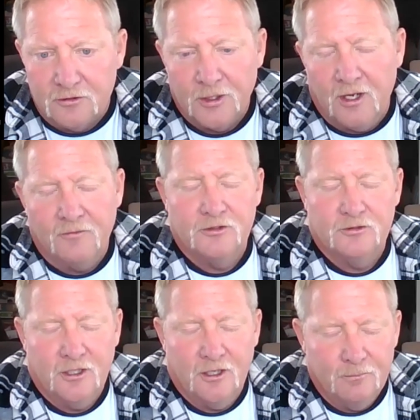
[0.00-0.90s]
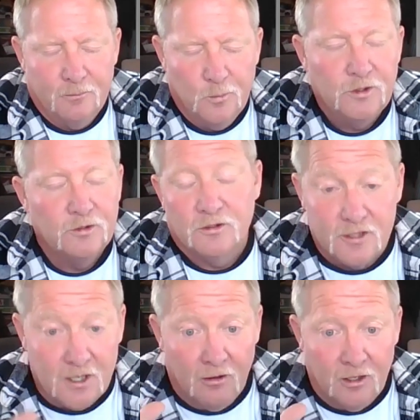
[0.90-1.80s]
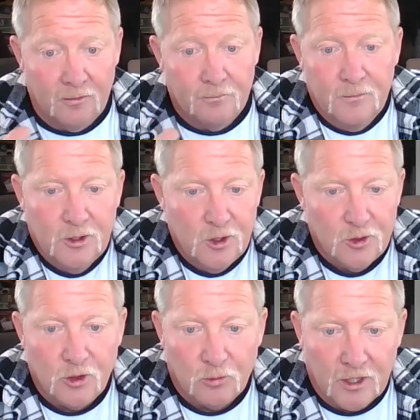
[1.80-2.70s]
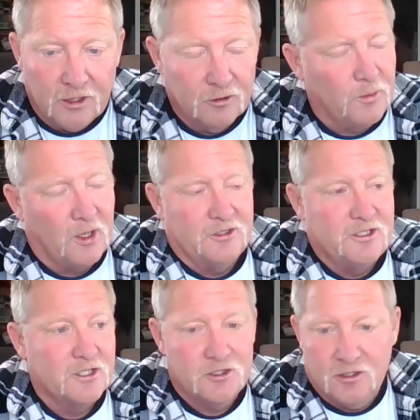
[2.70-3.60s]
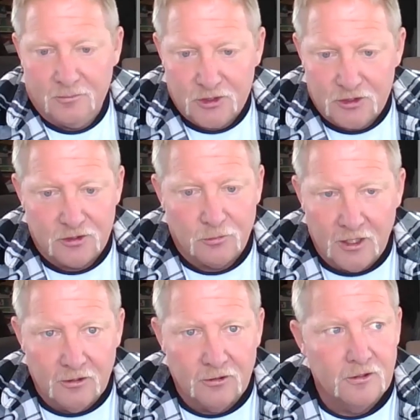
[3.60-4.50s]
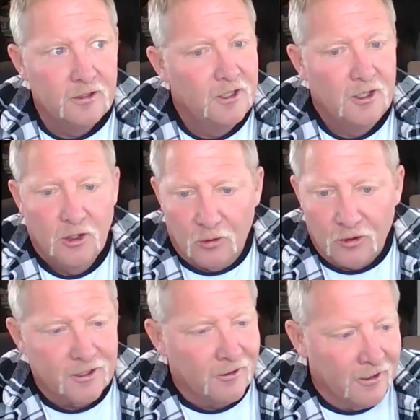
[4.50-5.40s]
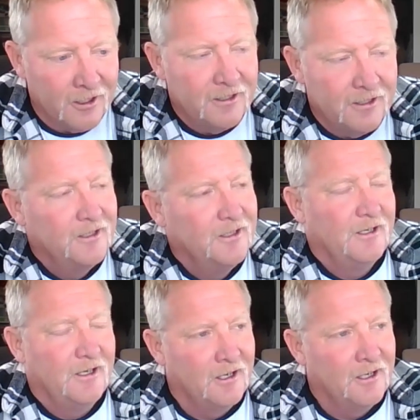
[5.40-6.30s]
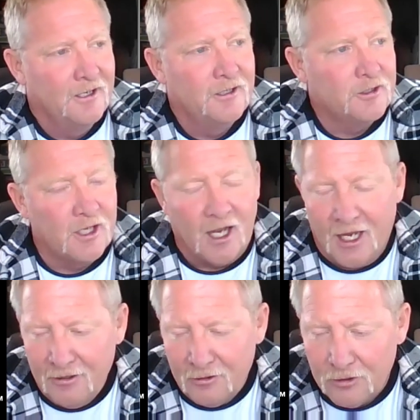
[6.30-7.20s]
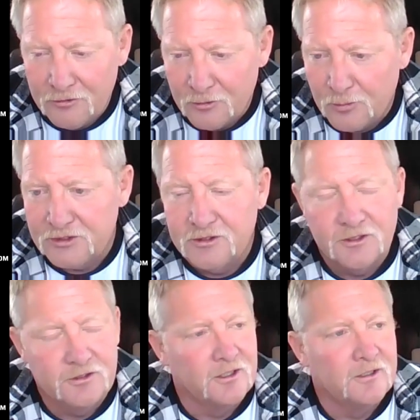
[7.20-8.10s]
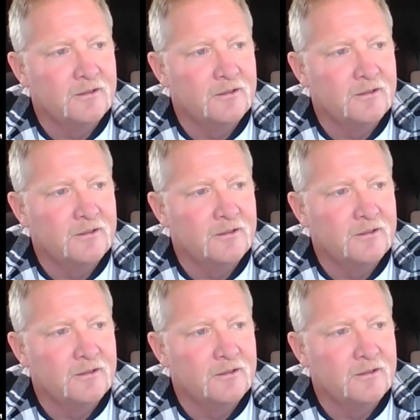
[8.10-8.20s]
I mean, obviously, you can tell I'm no regular politician. I'm just a regular, ordinary guy that runs a business,